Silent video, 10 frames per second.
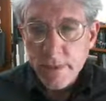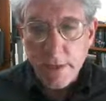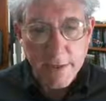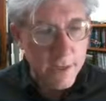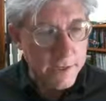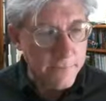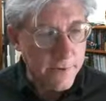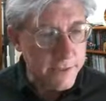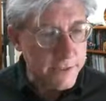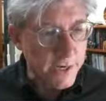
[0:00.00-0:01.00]
And yeah, it's
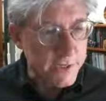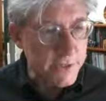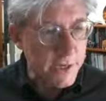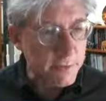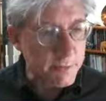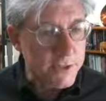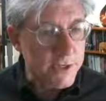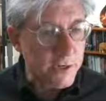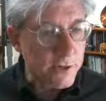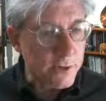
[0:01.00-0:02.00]
fine to change it. And the
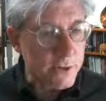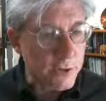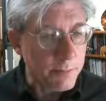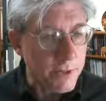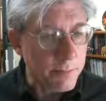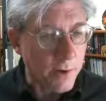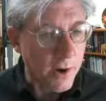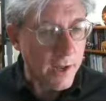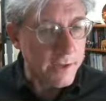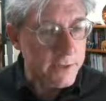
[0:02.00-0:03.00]
material is going to be the
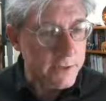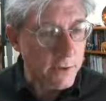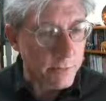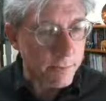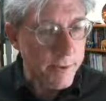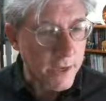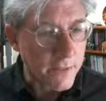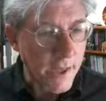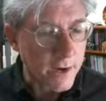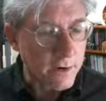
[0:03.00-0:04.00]
bronze, so I'm going to pick
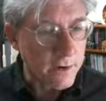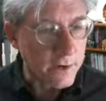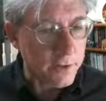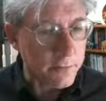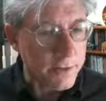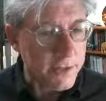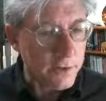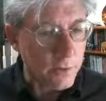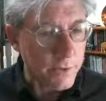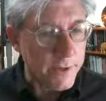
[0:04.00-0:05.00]
that under the
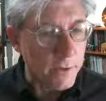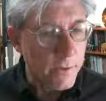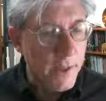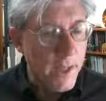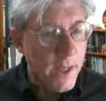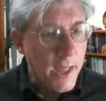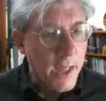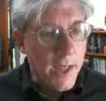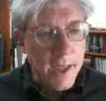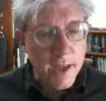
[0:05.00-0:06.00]
material window.
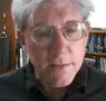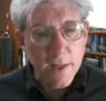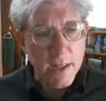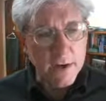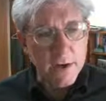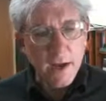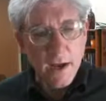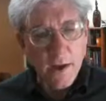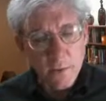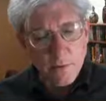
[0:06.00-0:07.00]
And then
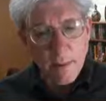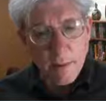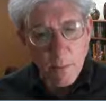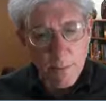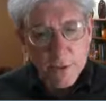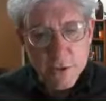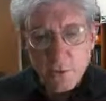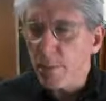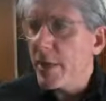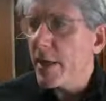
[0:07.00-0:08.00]
remember, when we
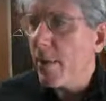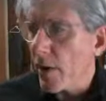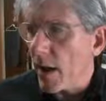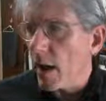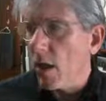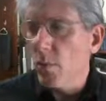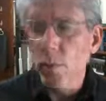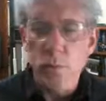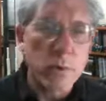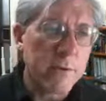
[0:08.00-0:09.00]
do the P bar L,
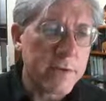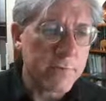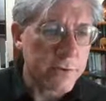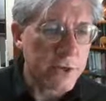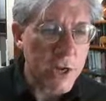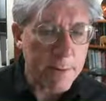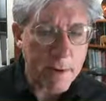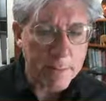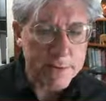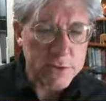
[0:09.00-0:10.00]
we have different shape
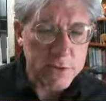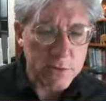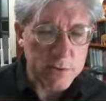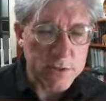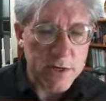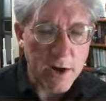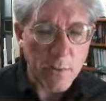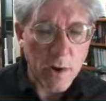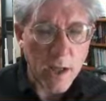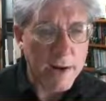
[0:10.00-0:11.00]
options, so it's not a
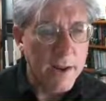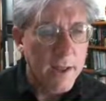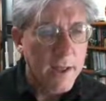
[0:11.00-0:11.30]
rod.